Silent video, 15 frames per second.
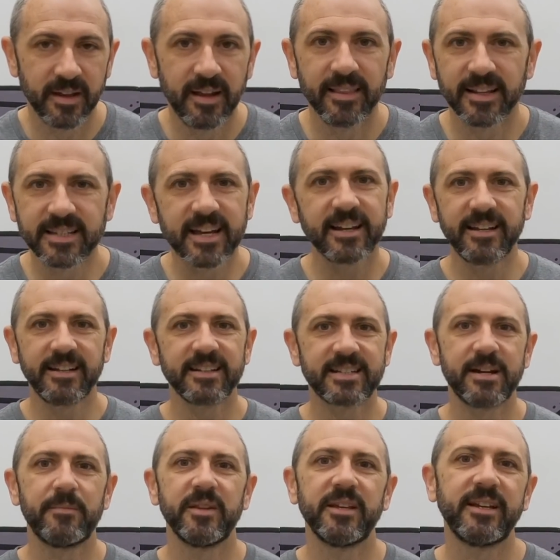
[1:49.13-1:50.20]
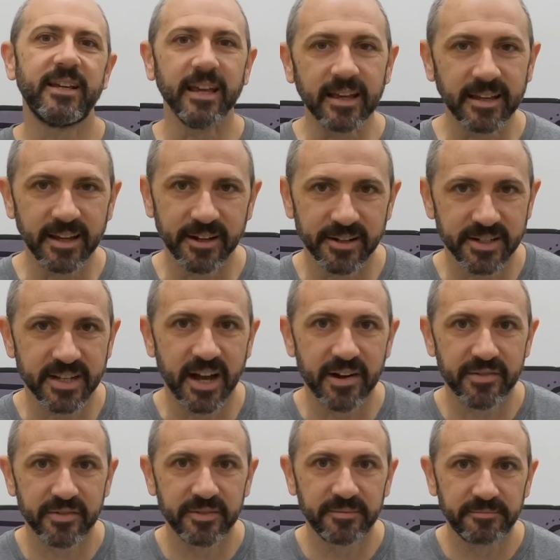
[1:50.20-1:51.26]
Let's get into some of the geekier
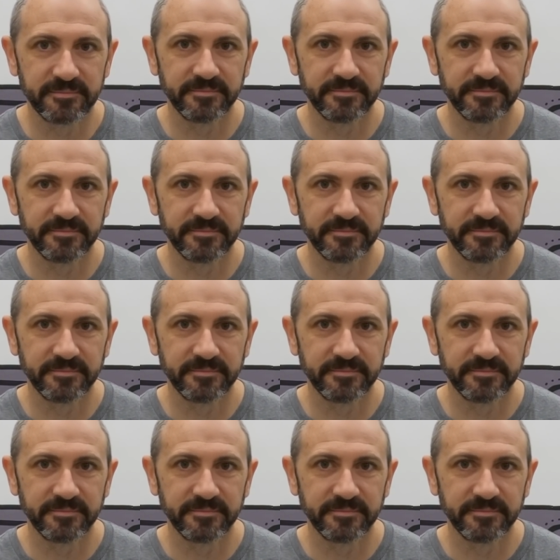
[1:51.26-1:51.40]
stuff.